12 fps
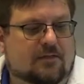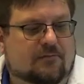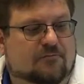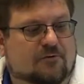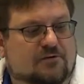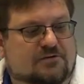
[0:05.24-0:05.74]
the
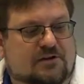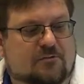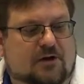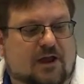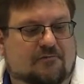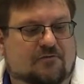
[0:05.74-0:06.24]
first thing
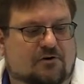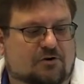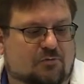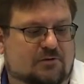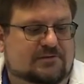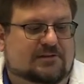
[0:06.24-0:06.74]
we have to
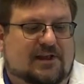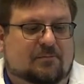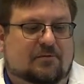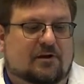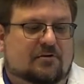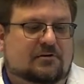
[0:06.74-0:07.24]
do is
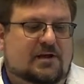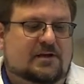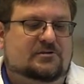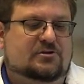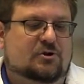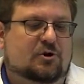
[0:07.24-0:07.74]
label our
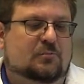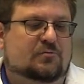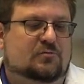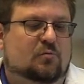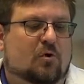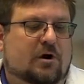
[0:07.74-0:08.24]
test
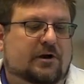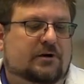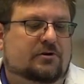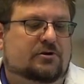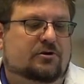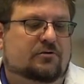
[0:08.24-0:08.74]
tubes 1
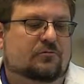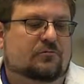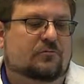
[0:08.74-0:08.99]
and 2.